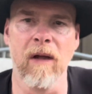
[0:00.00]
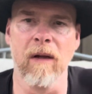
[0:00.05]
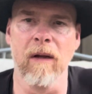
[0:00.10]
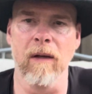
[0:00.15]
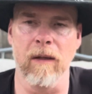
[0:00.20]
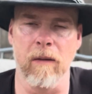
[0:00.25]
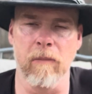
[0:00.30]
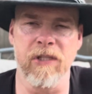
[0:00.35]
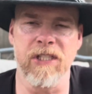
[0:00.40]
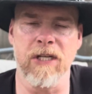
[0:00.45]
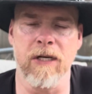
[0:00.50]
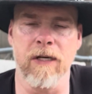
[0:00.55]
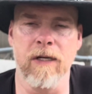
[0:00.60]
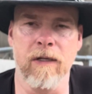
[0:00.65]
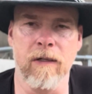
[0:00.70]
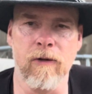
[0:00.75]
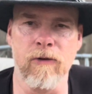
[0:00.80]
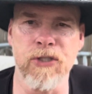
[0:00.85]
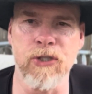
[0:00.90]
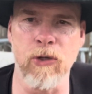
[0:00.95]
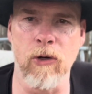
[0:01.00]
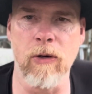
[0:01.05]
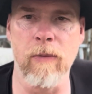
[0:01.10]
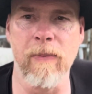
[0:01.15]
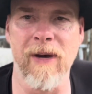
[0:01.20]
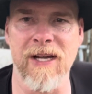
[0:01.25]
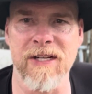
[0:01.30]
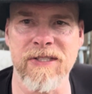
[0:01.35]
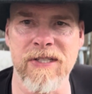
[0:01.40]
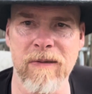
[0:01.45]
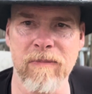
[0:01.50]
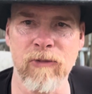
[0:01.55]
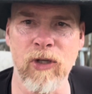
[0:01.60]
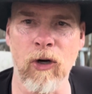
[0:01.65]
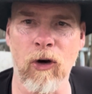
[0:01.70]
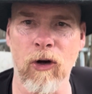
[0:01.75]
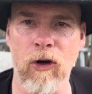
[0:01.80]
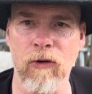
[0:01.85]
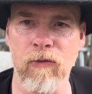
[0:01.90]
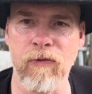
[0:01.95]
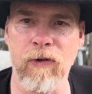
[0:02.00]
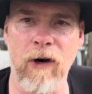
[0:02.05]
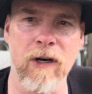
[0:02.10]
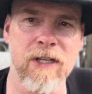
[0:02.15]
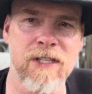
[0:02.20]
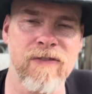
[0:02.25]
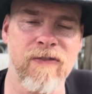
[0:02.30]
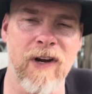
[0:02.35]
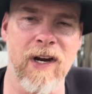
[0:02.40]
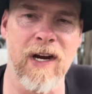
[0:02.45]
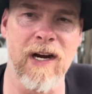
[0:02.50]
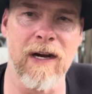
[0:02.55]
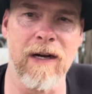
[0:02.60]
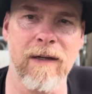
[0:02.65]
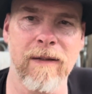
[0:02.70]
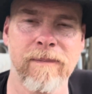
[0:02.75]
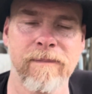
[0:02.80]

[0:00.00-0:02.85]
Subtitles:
Let me tell you a little story about something called Foxfire.